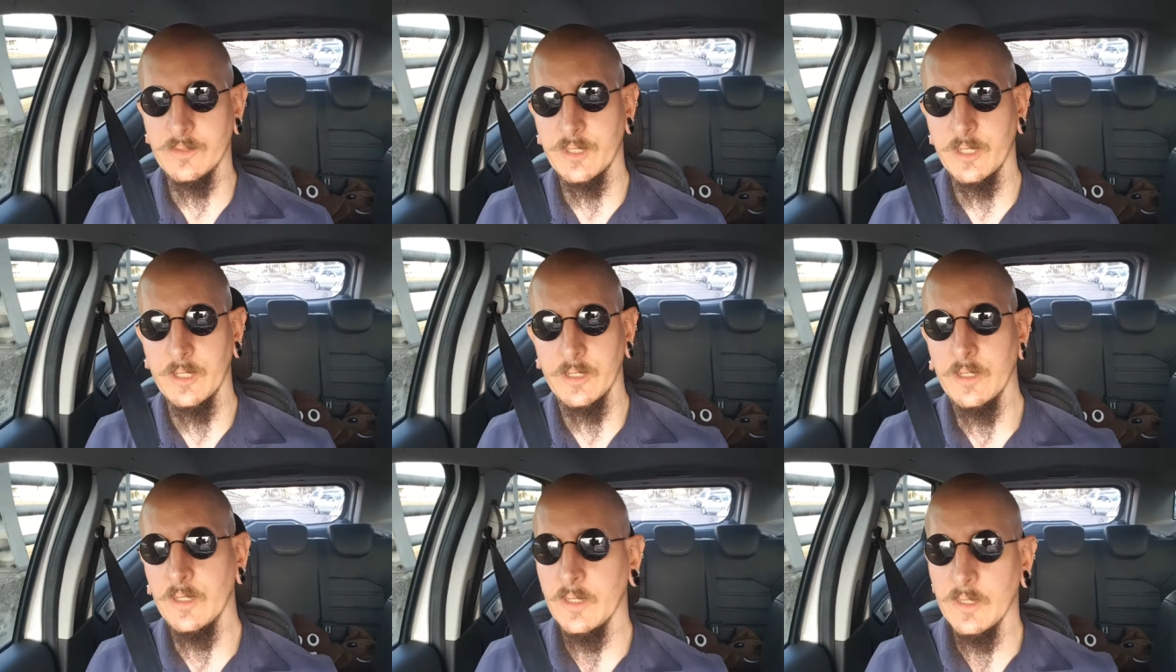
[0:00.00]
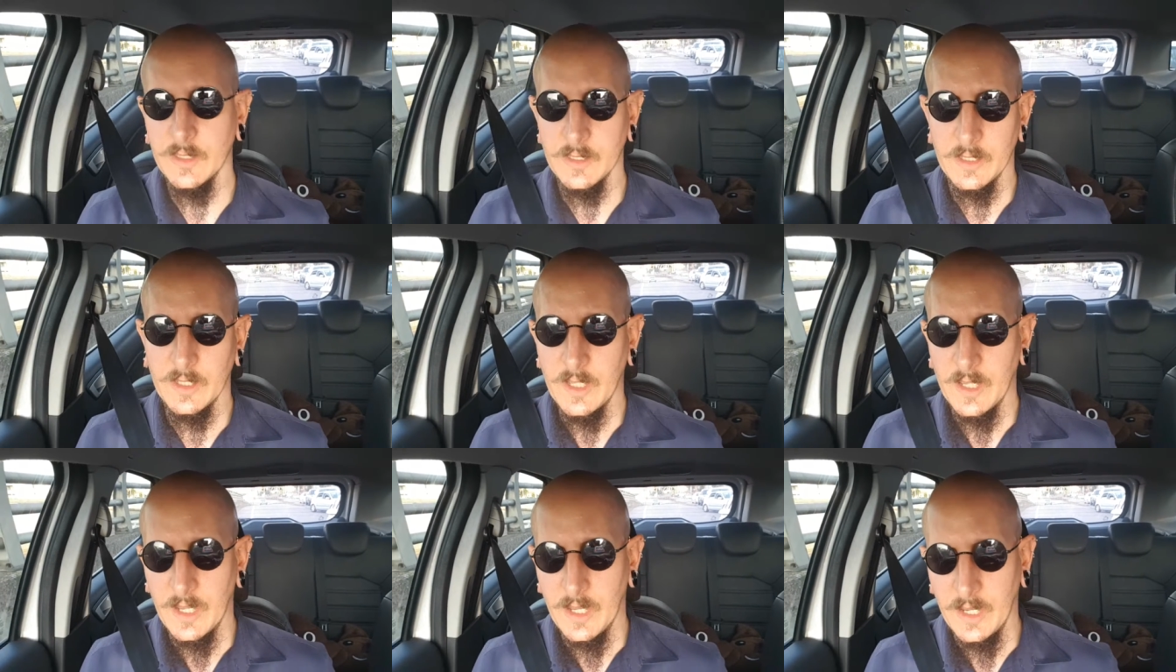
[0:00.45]
So
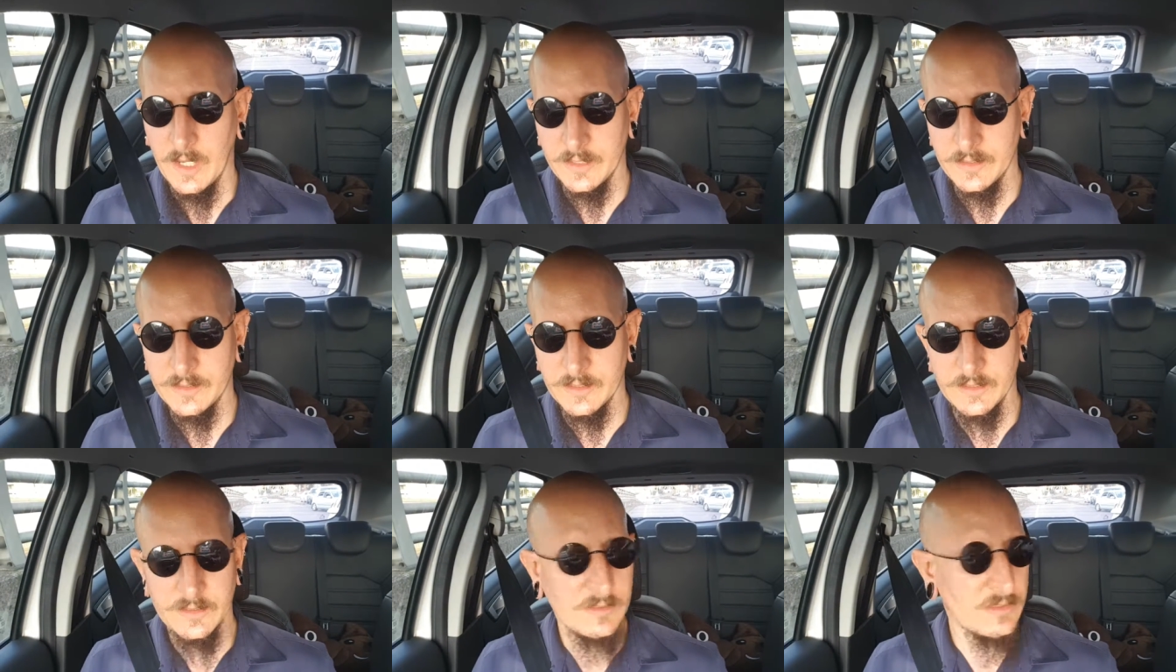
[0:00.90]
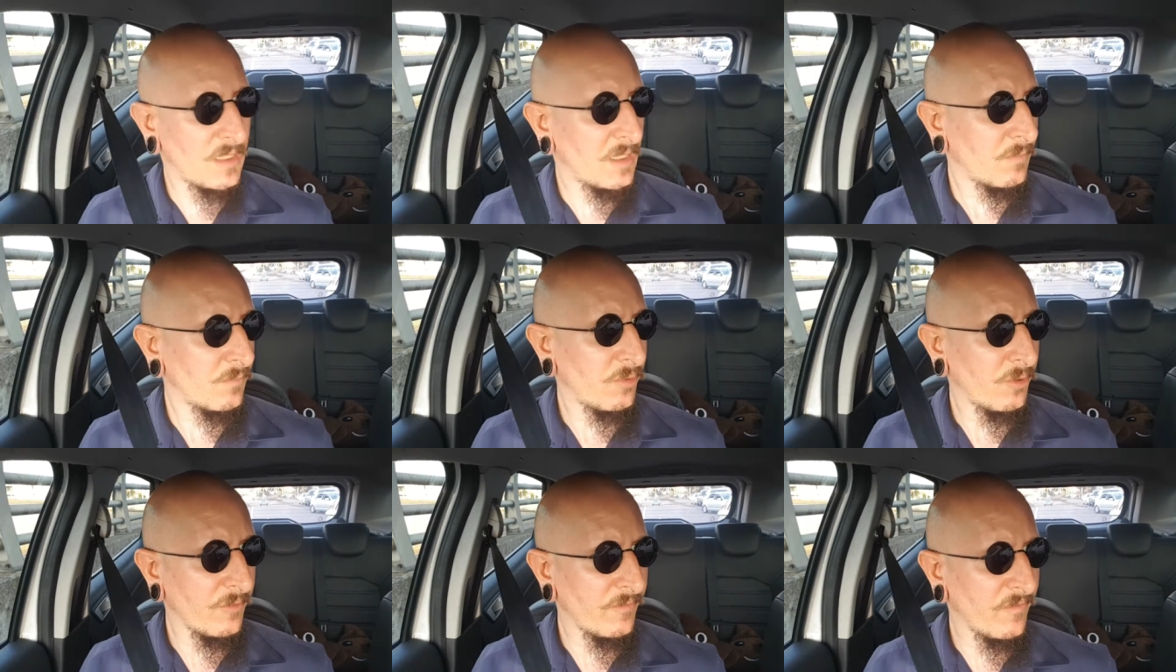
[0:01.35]
I did
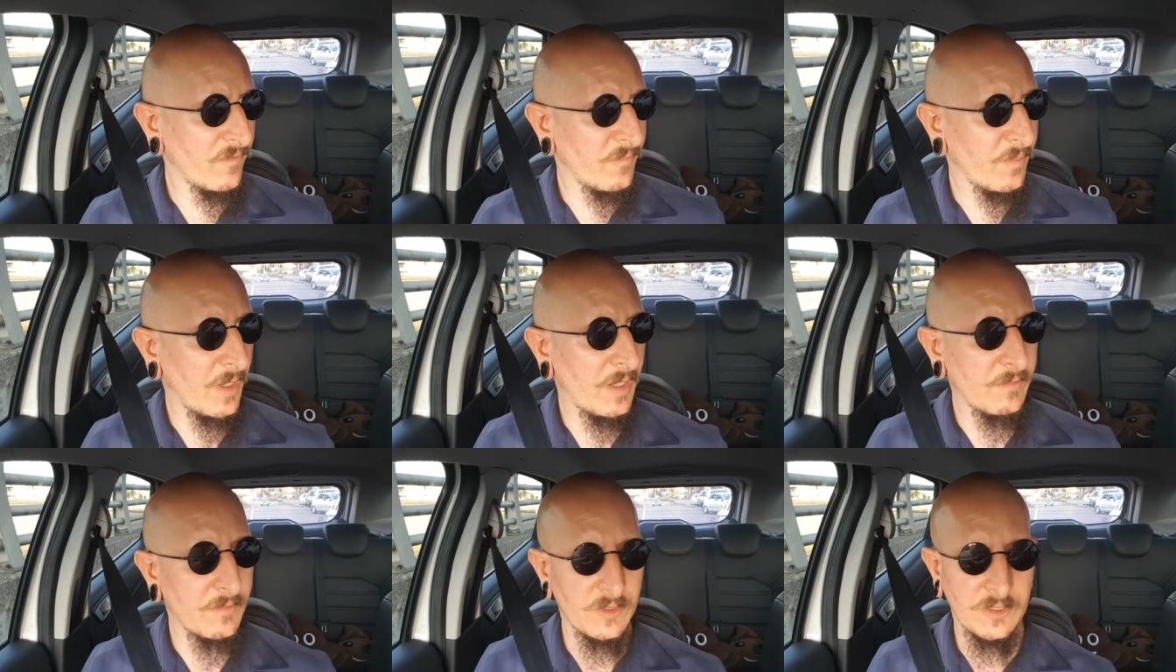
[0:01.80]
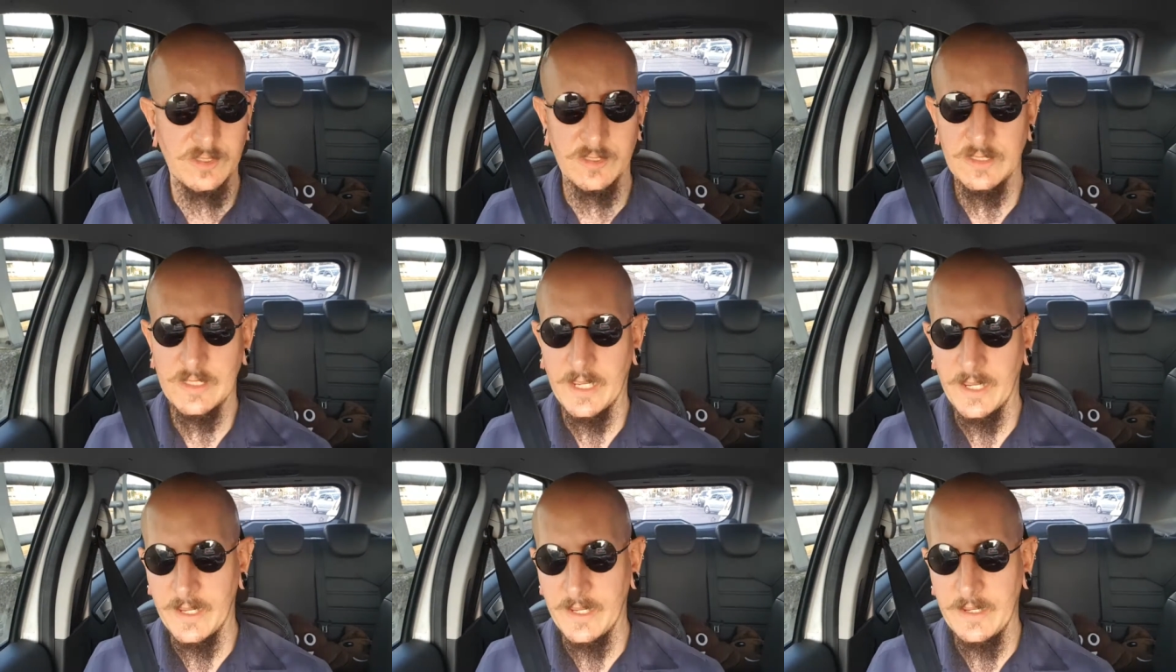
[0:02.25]
send proof of payment
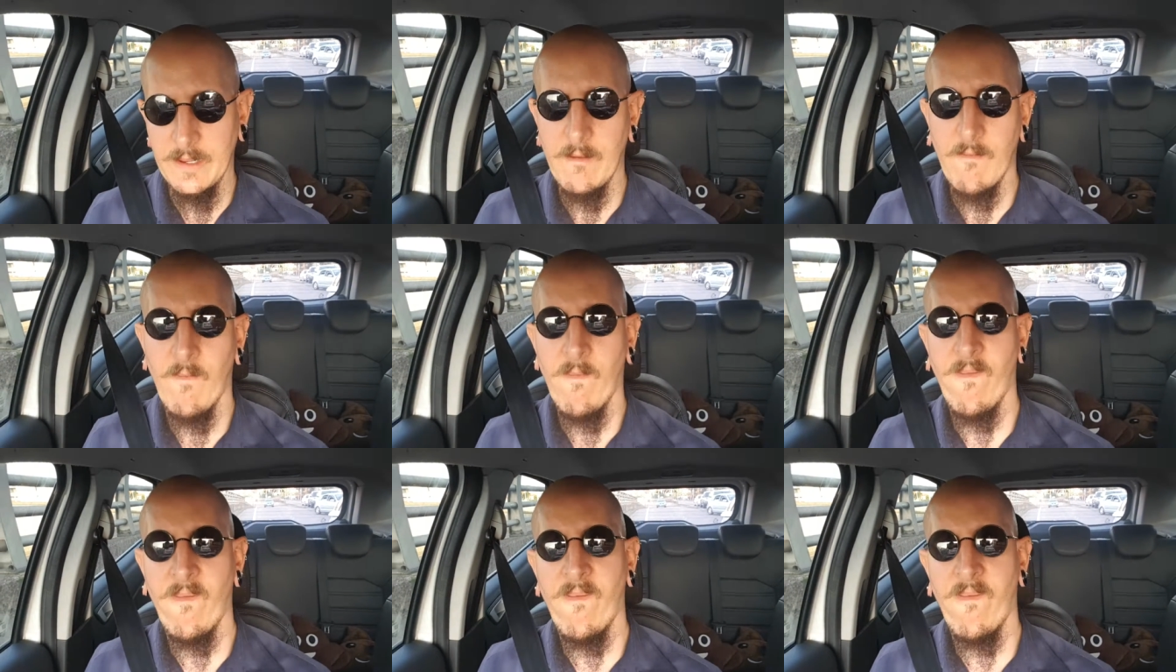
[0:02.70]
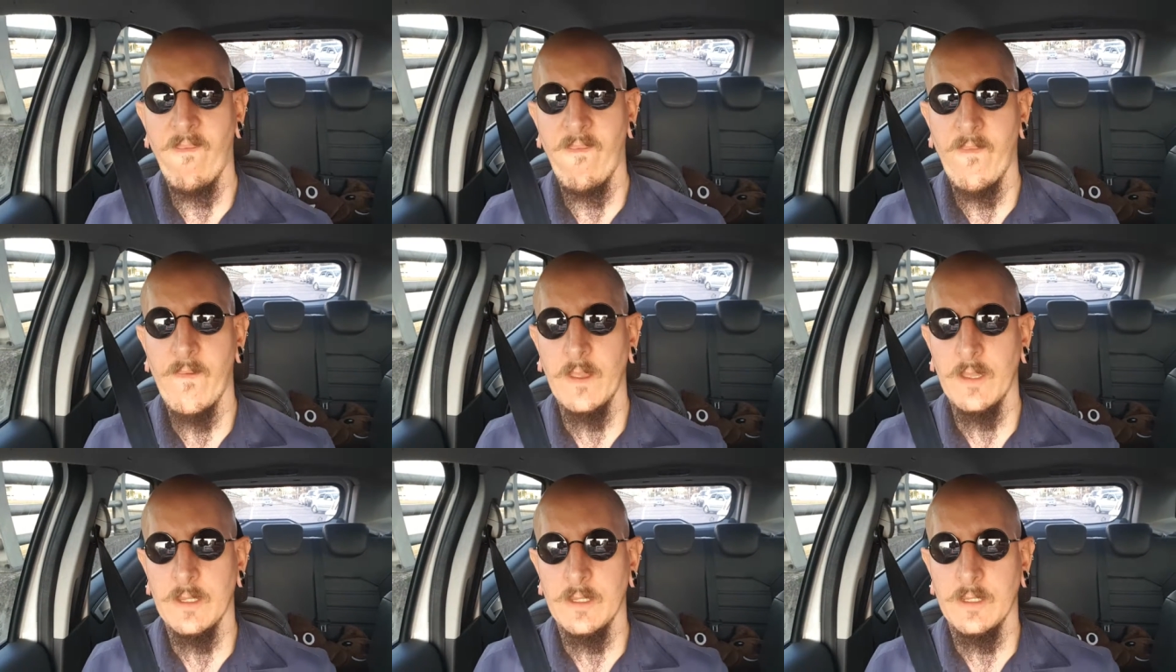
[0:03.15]
today
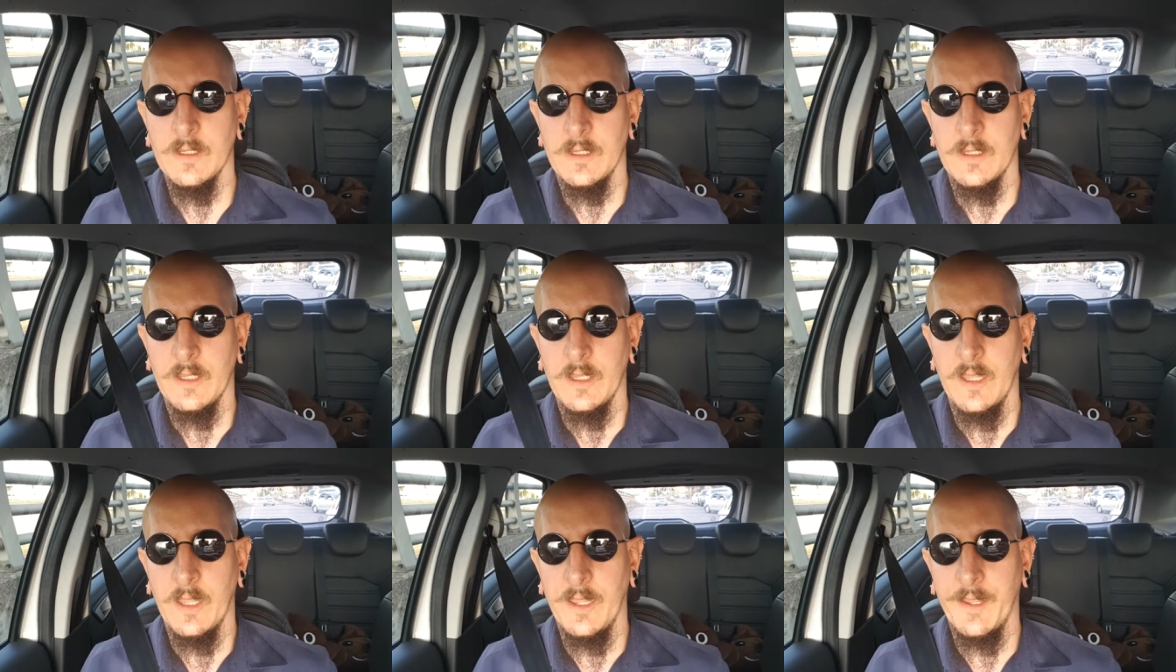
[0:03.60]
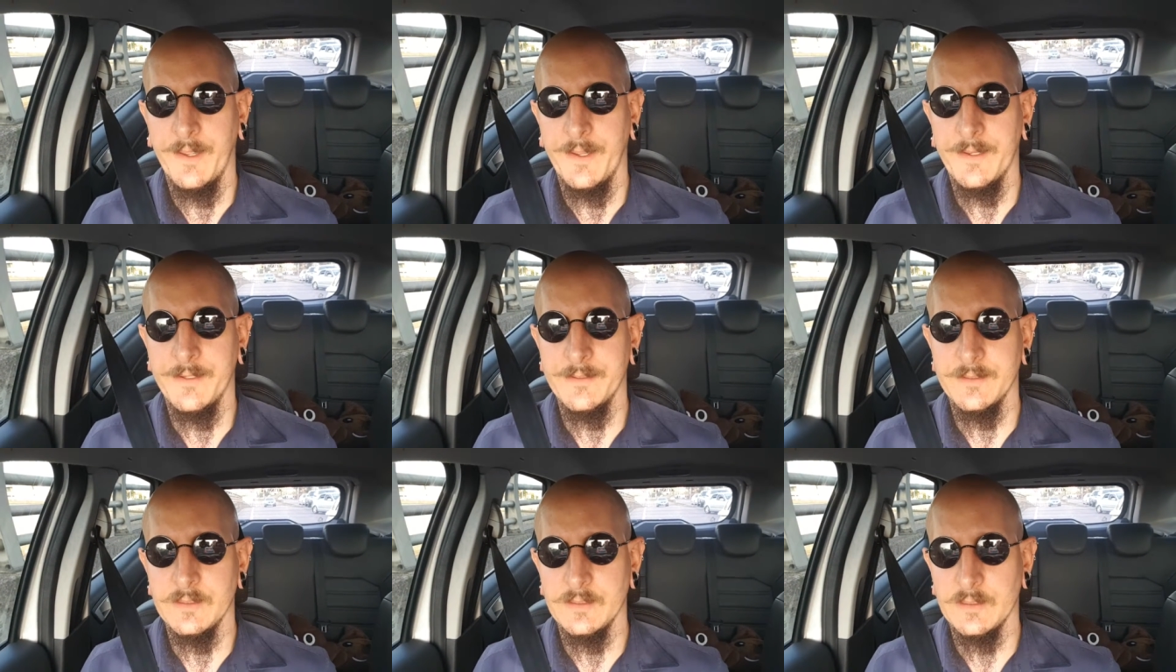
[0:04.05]

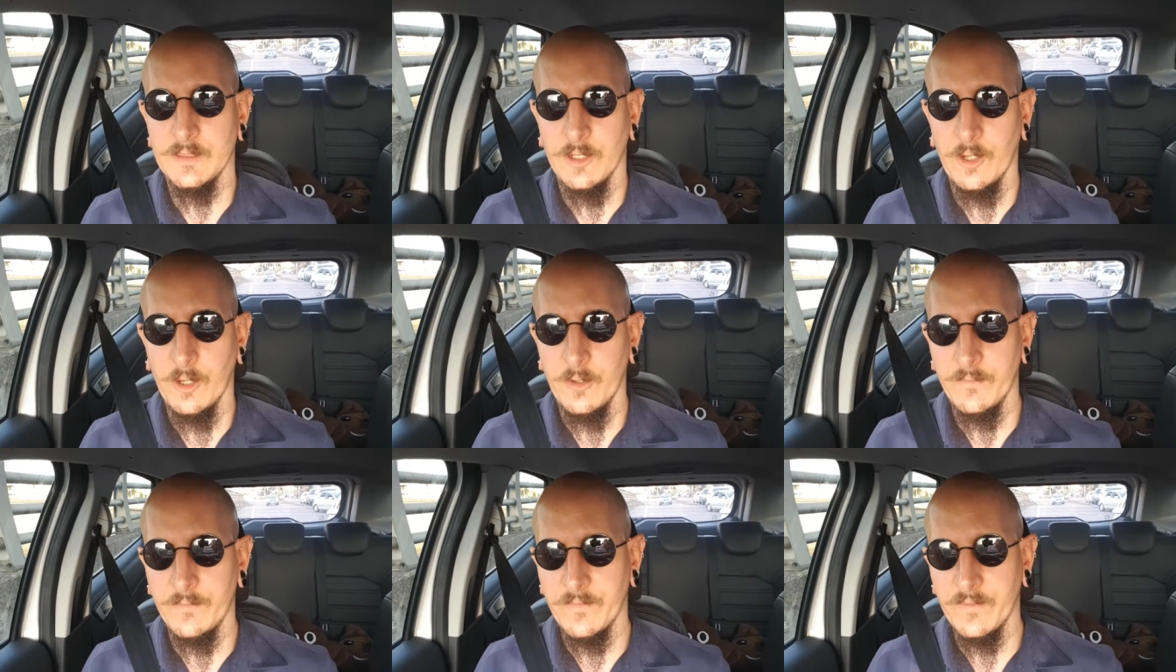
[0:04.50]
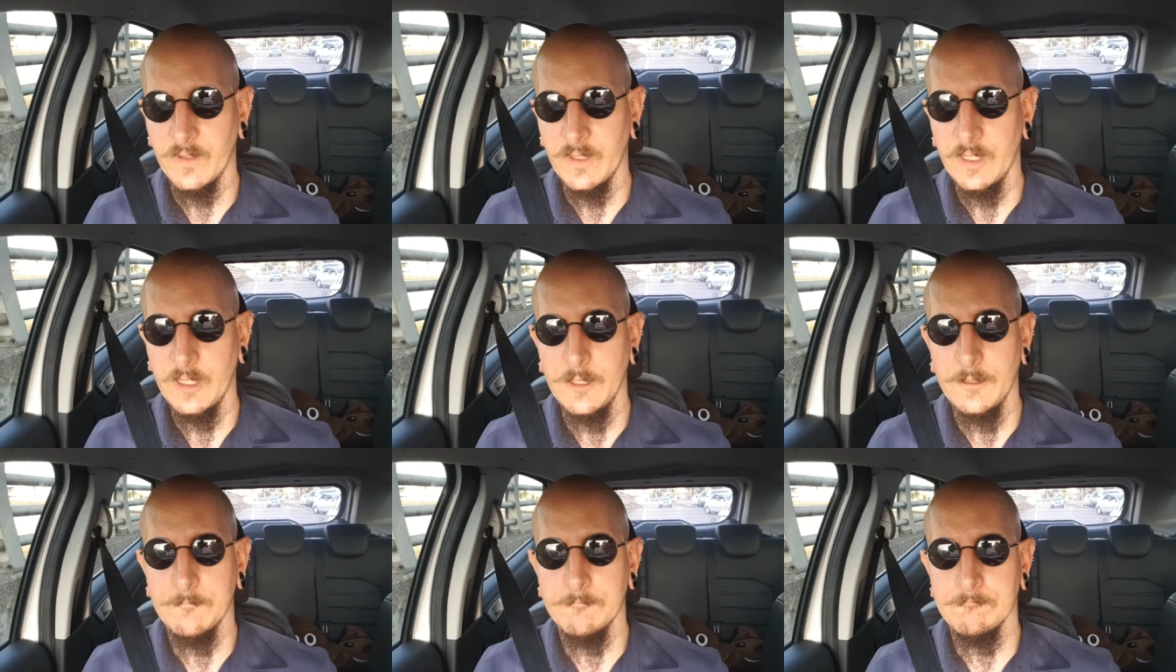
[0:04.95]
and
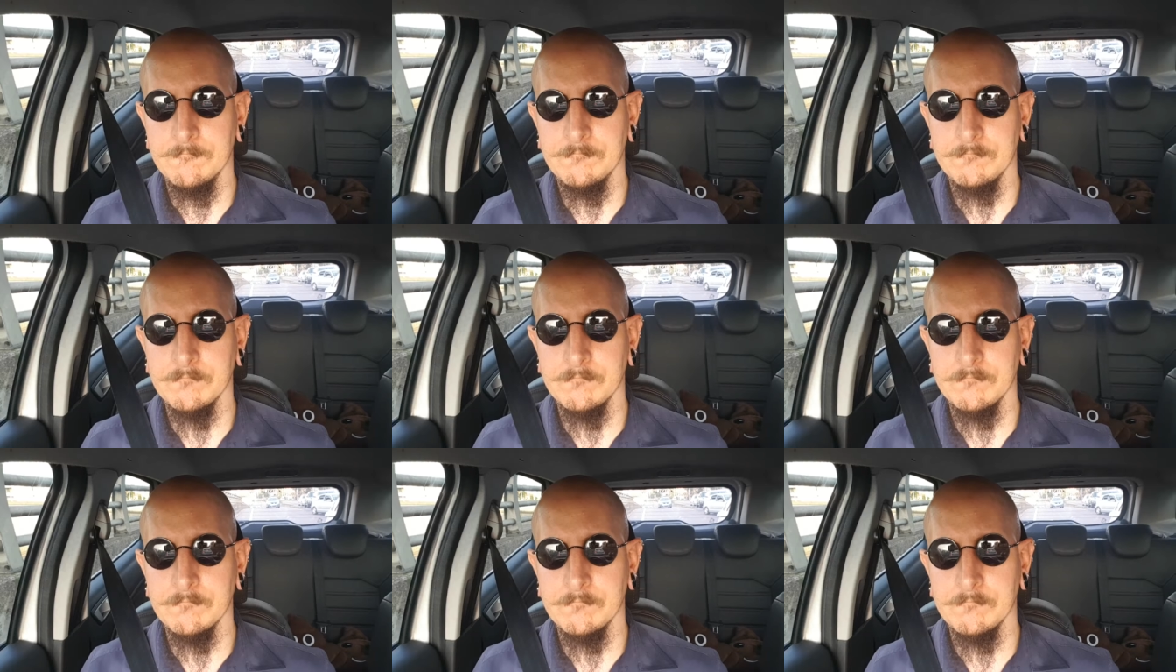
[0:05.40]
hopefully